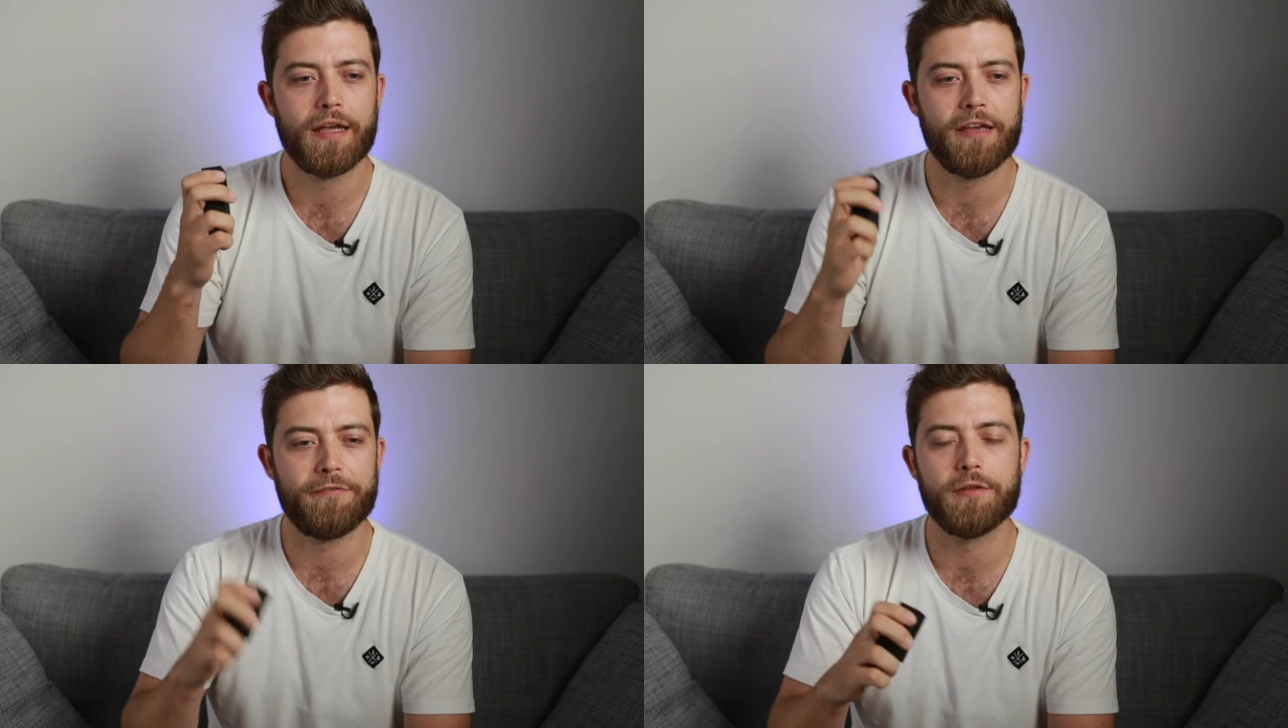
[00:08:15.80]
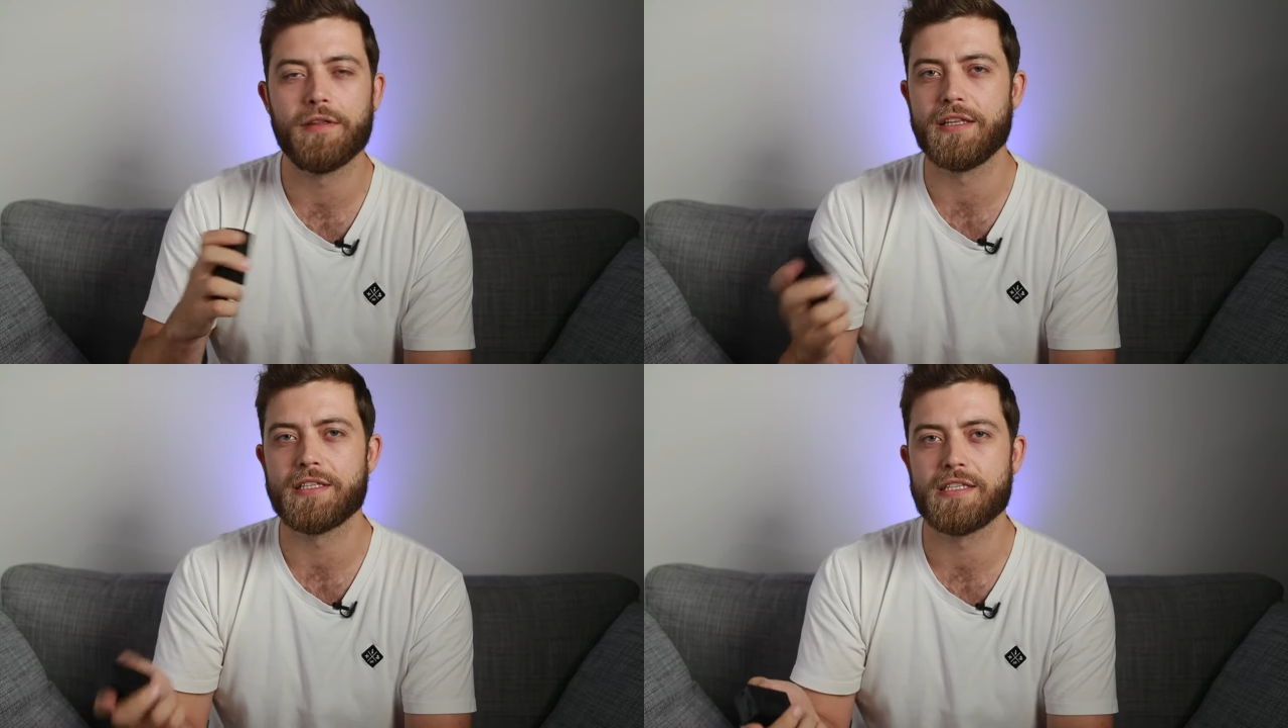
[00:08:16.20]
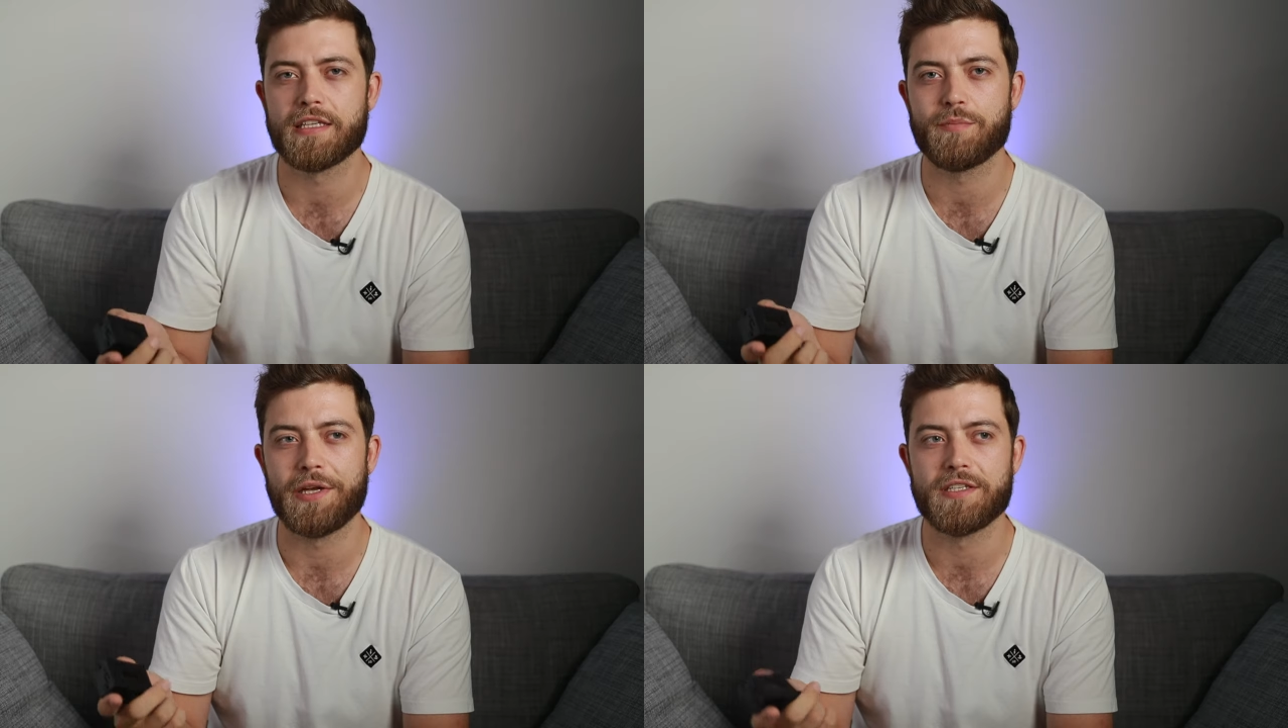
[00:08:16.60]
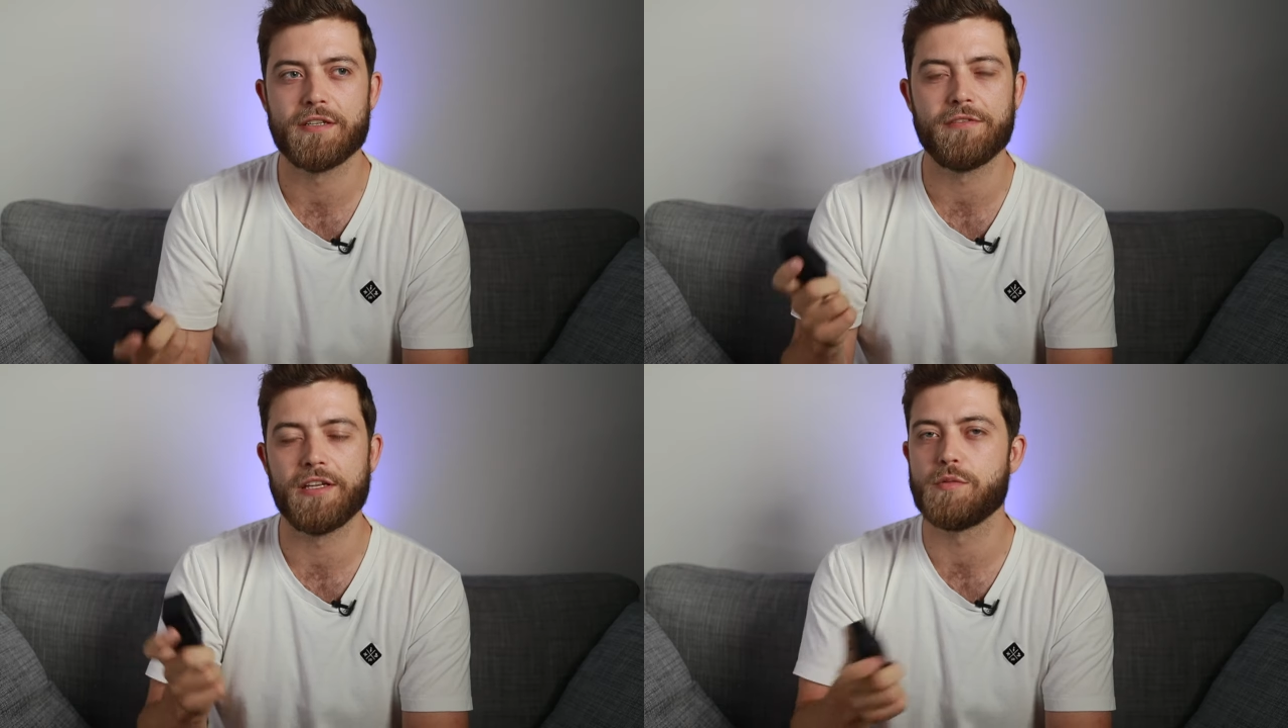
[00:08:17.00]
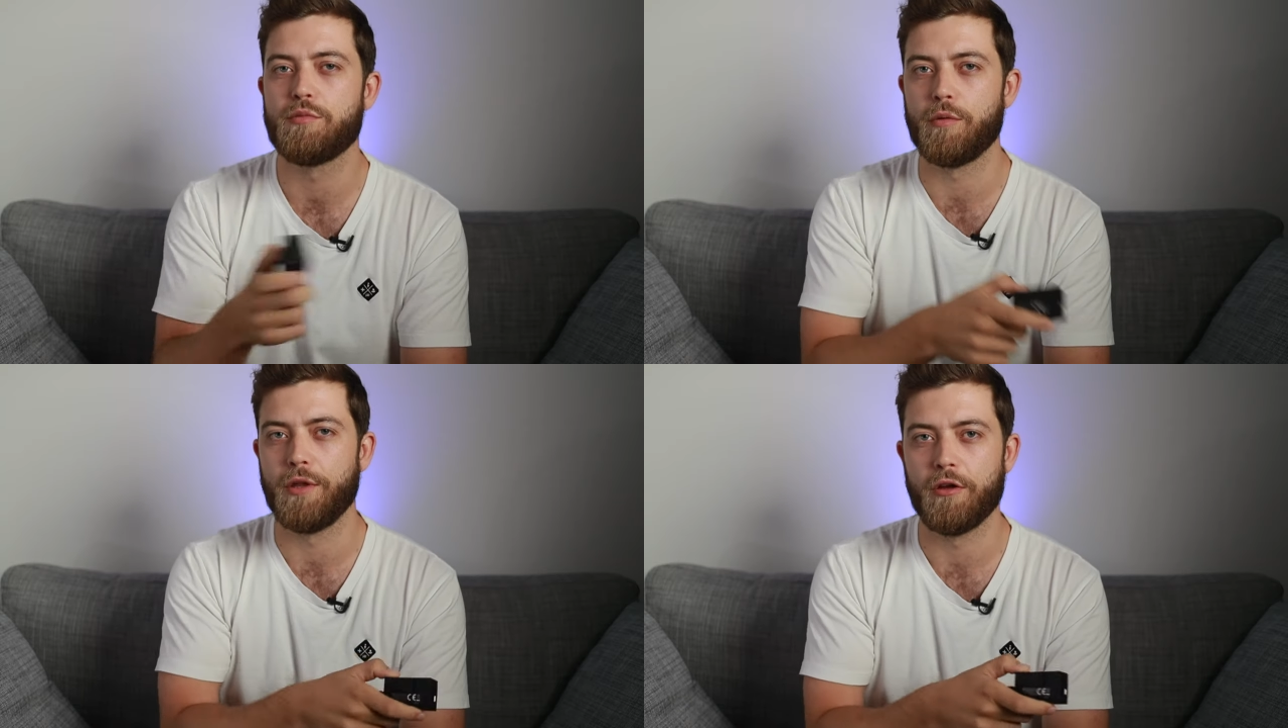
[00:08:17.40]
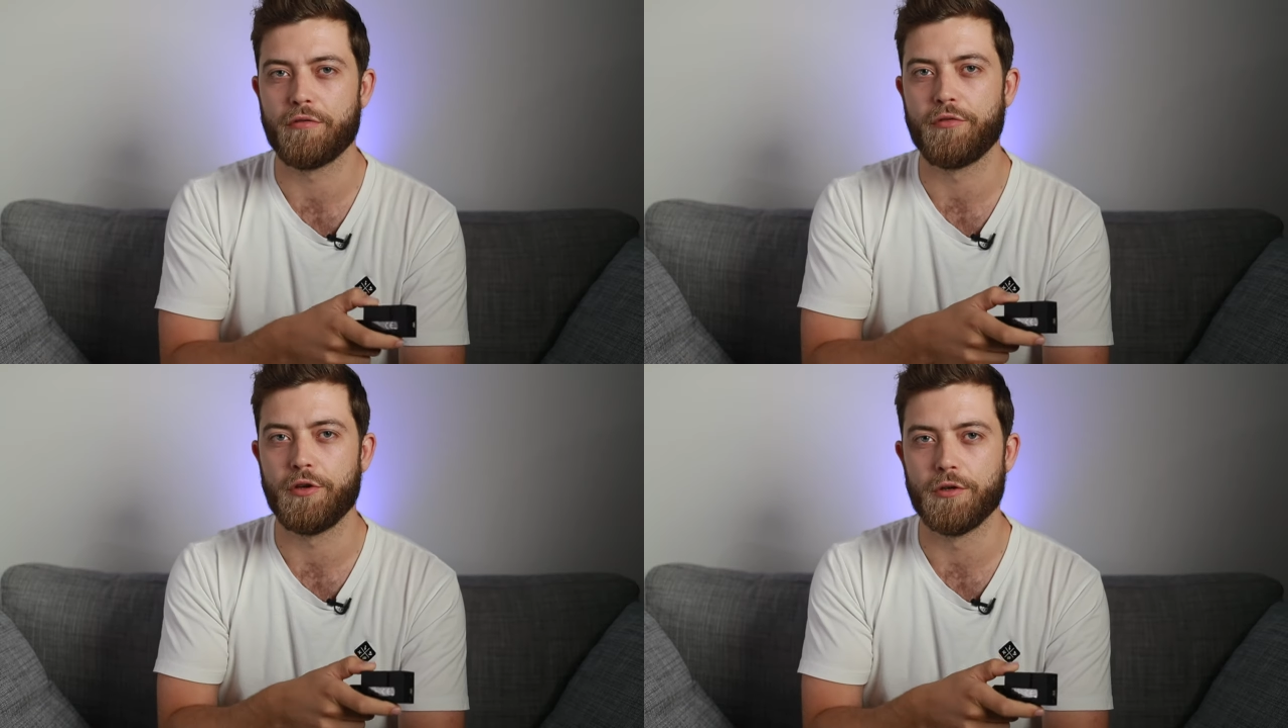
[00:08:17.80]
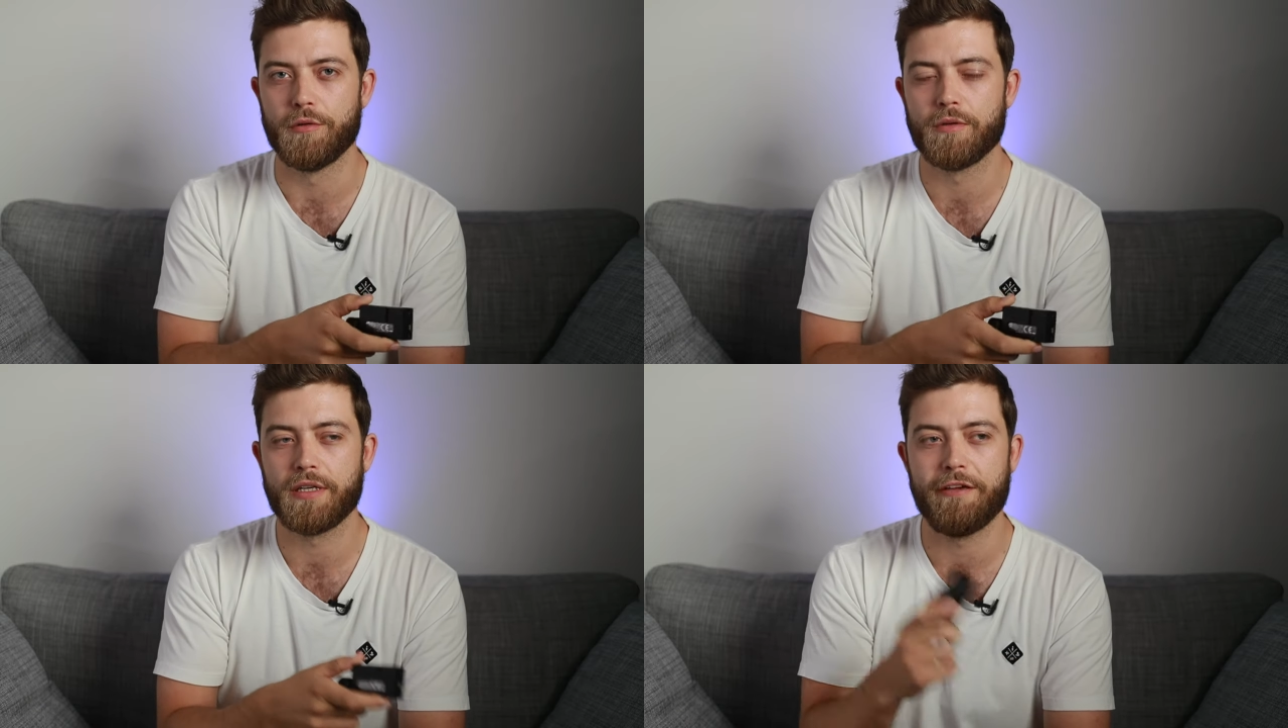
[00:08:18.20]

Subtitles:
If you think this is expensive, then it's probably not for you.